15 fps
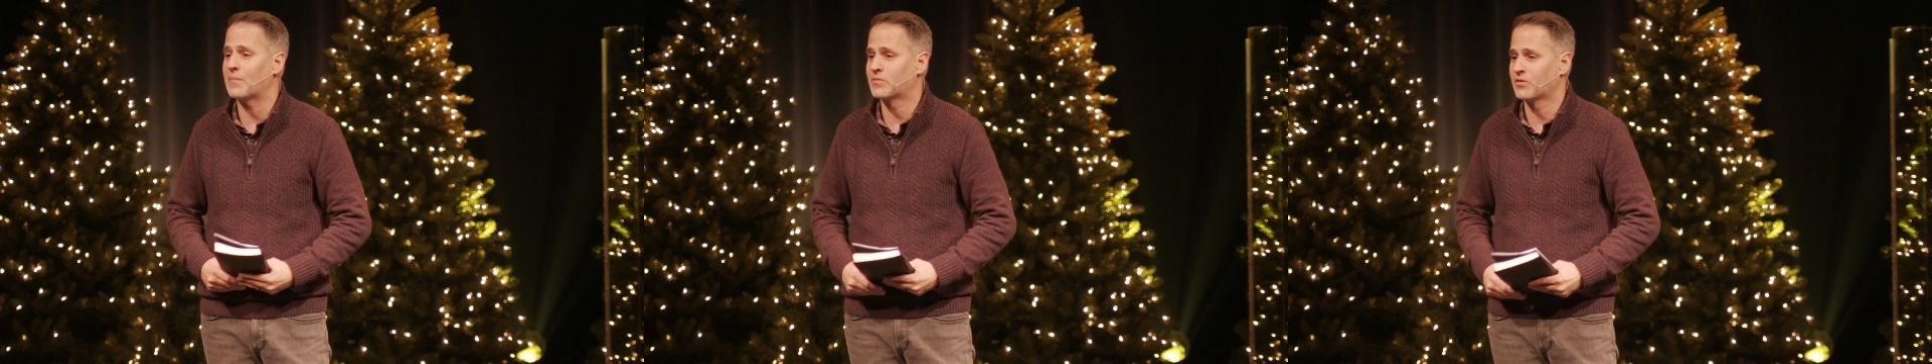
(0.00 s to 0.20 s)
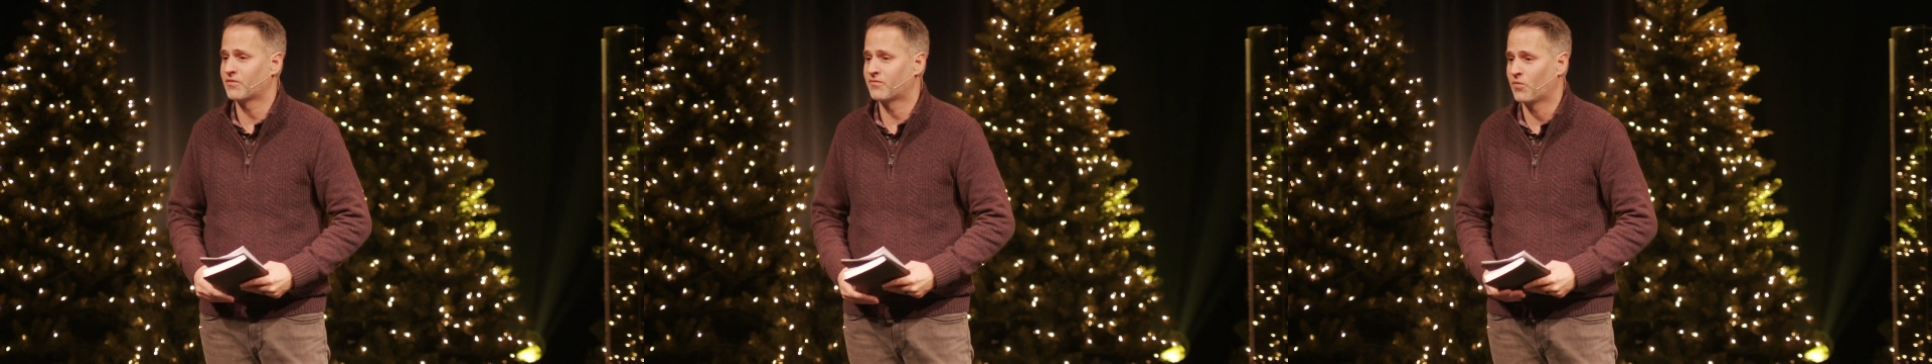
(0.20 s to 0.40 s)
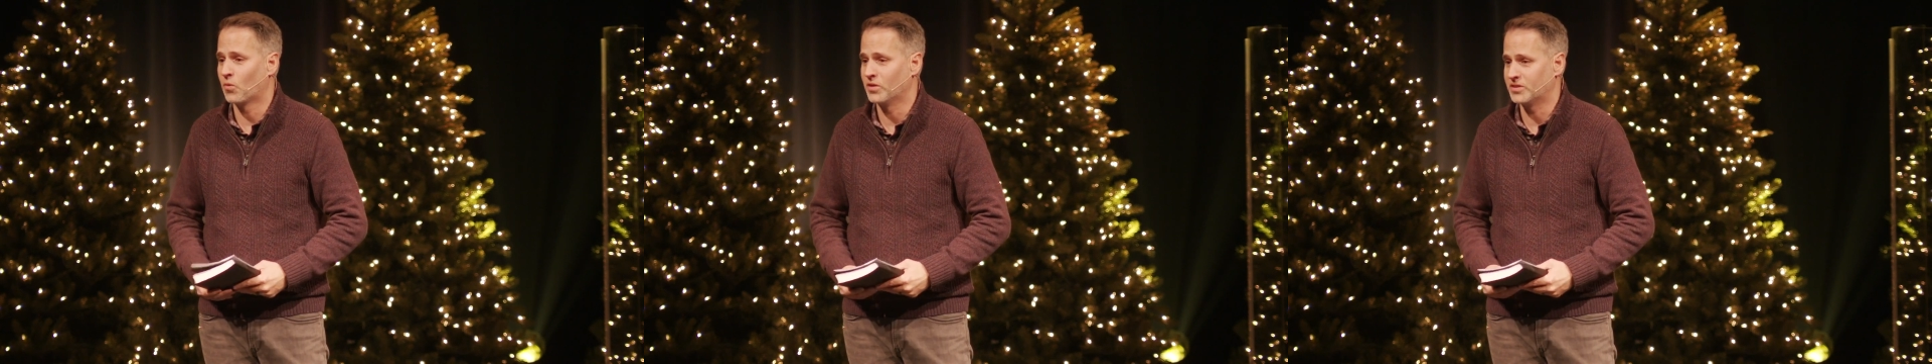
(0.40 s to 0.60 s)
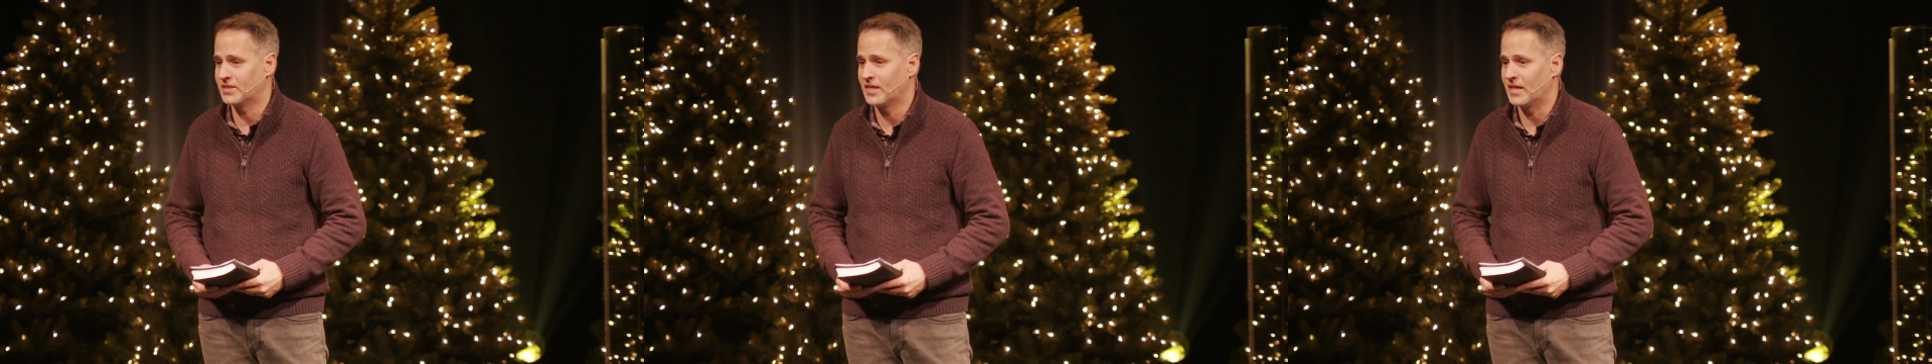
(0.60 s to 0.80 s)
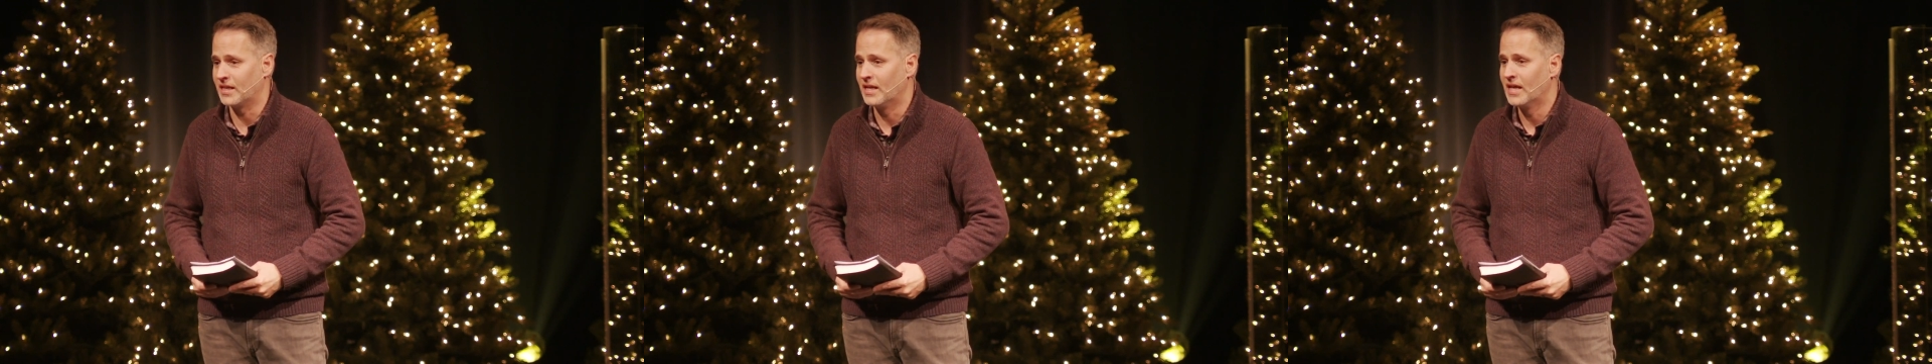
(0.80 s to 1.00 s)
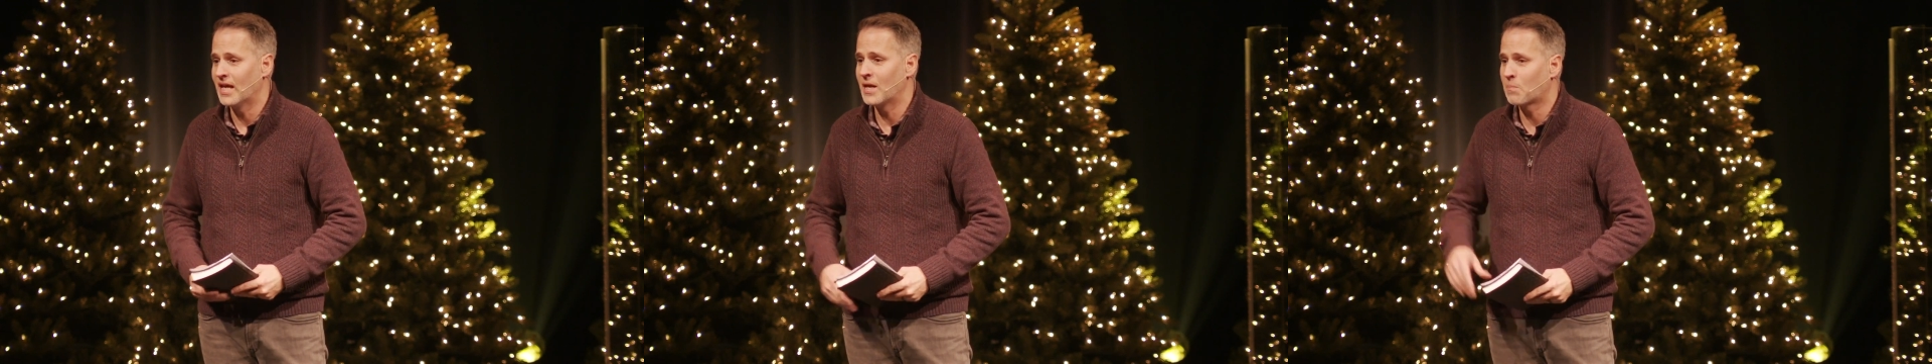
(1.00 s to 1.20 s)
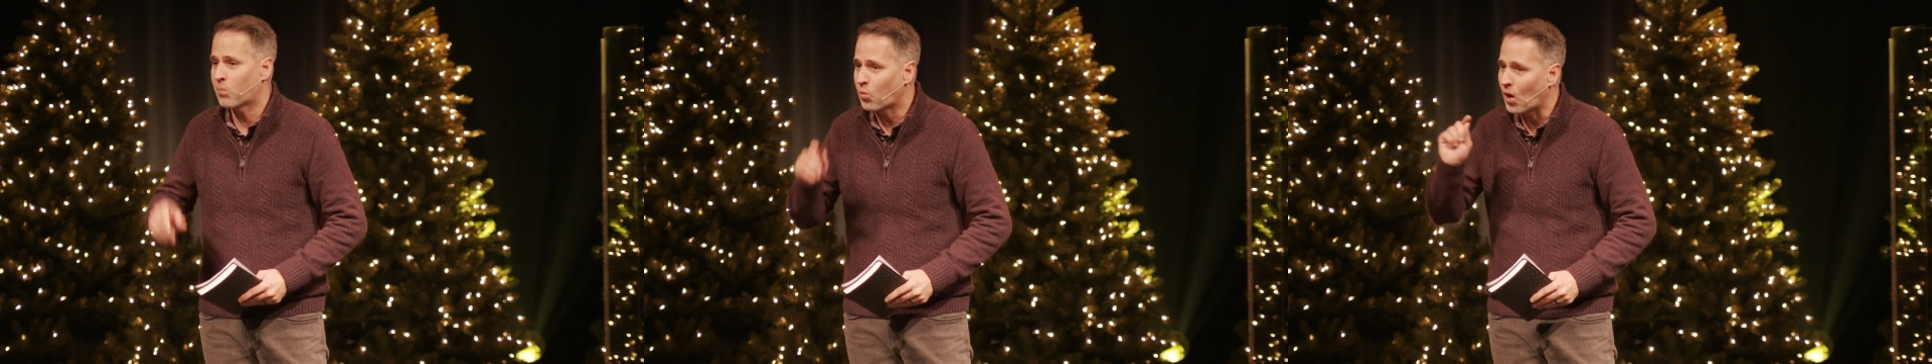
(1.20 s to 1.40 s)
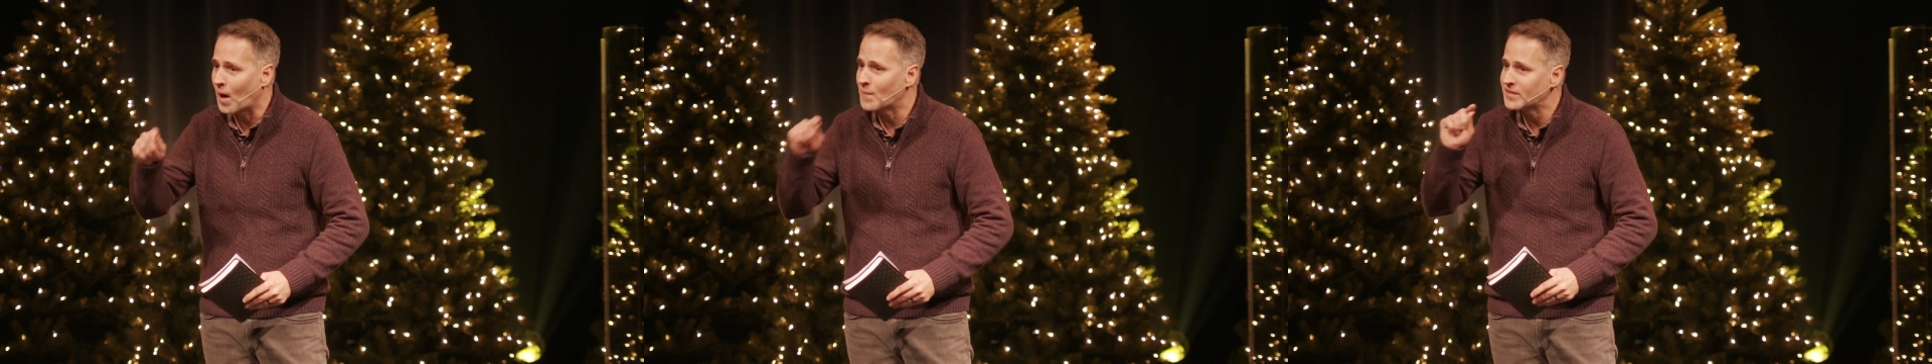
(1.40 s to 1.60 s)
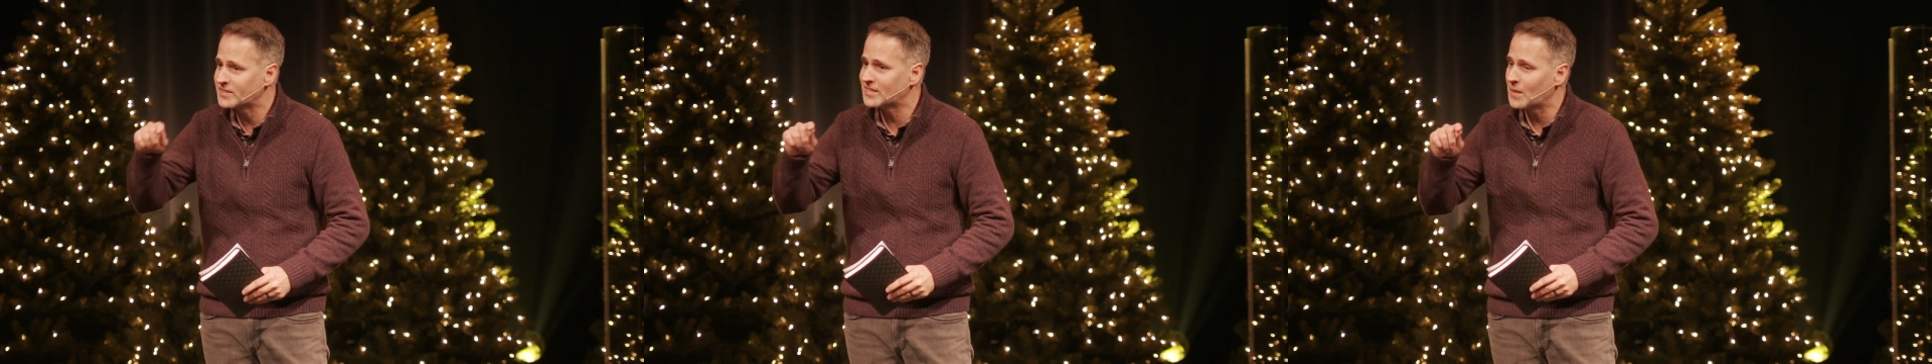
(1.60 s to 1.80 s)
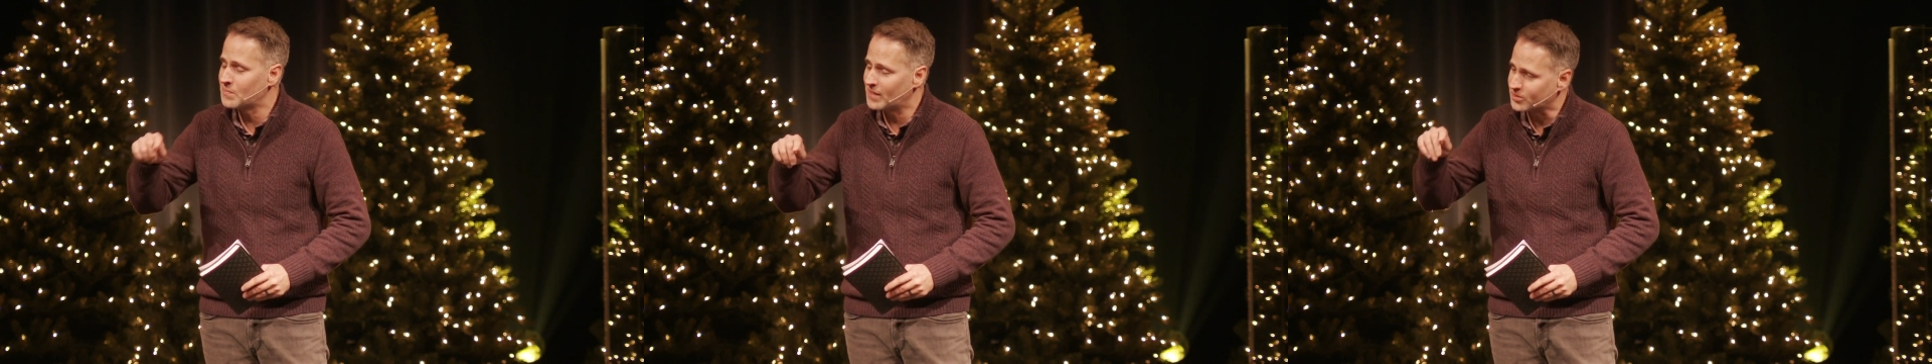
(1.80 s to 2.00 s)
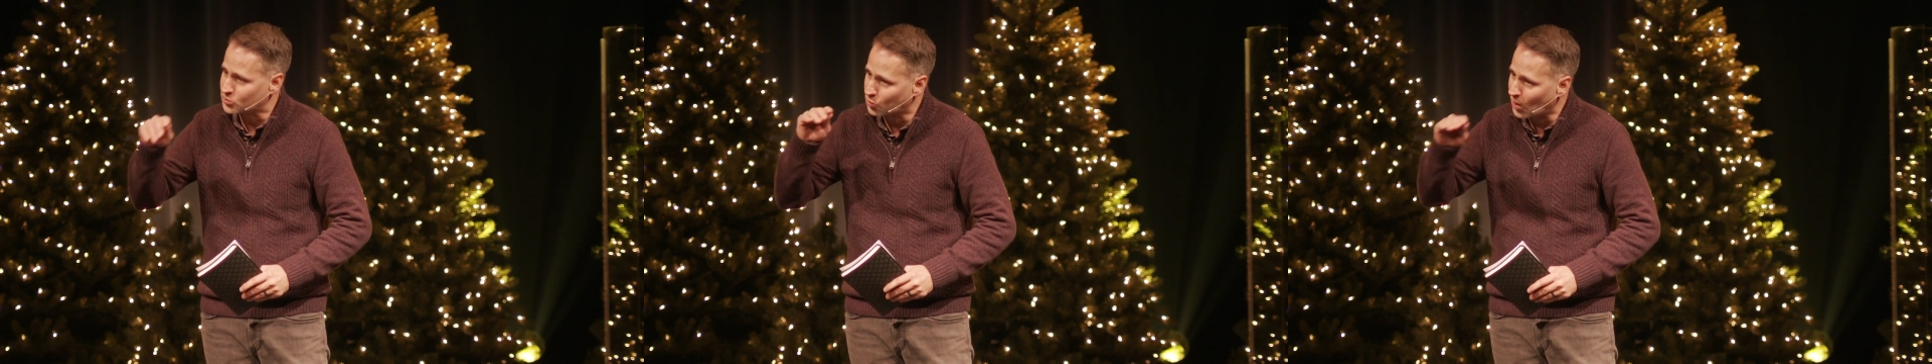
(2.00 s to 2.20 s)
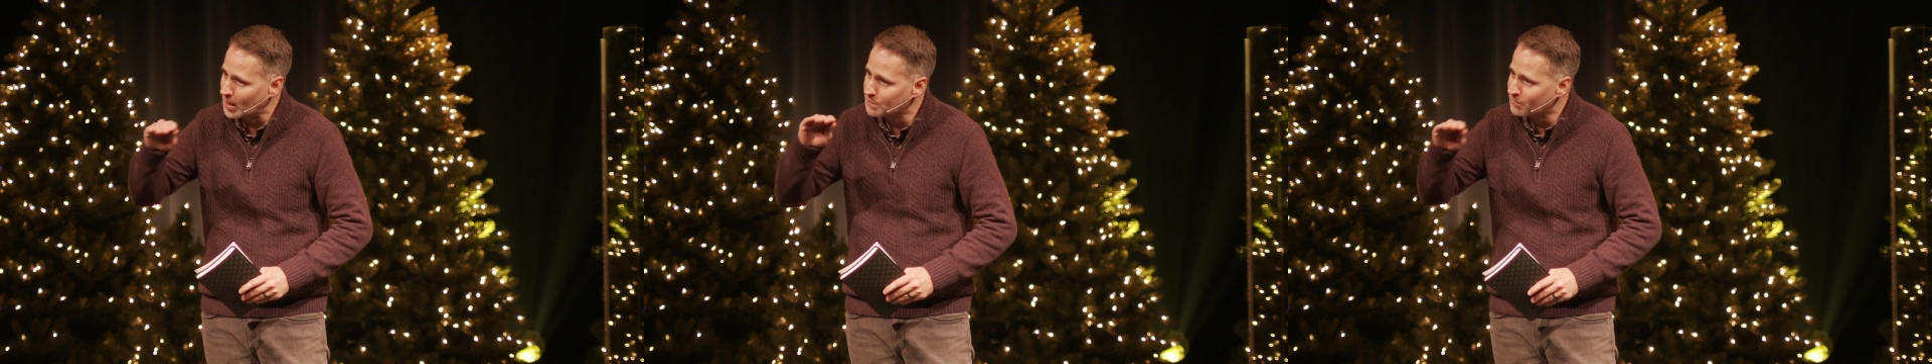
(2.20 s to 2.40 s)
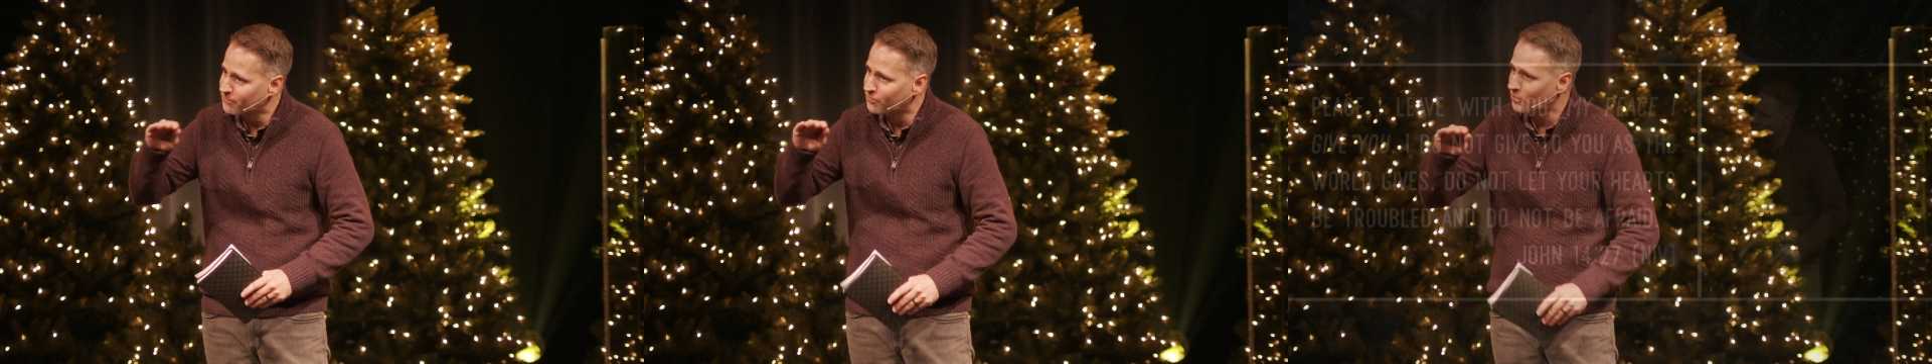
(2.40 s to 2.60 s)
chapter 14. He promised them this right